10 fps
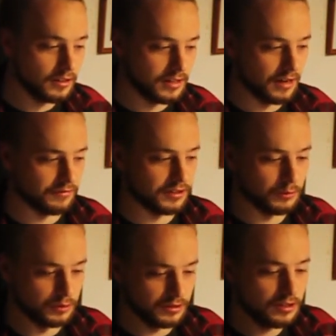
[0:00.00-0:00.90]
definitely
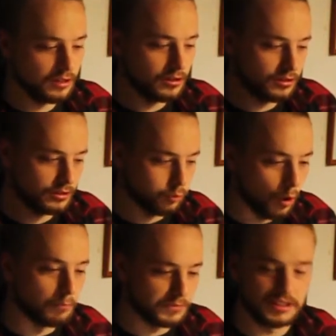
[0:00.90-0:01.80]
was
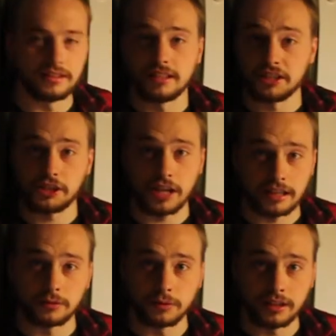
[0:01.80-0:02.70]
swamped in this
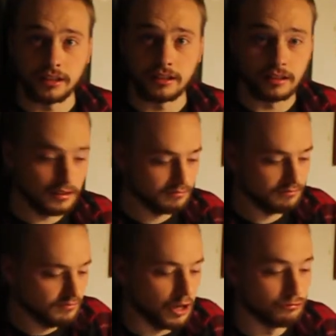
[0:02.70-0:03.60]
shadowy
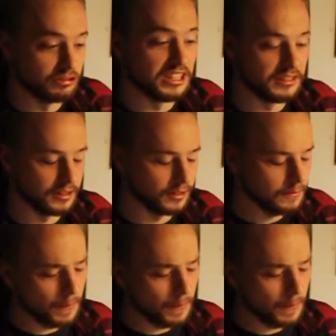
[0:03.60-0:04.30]
arena.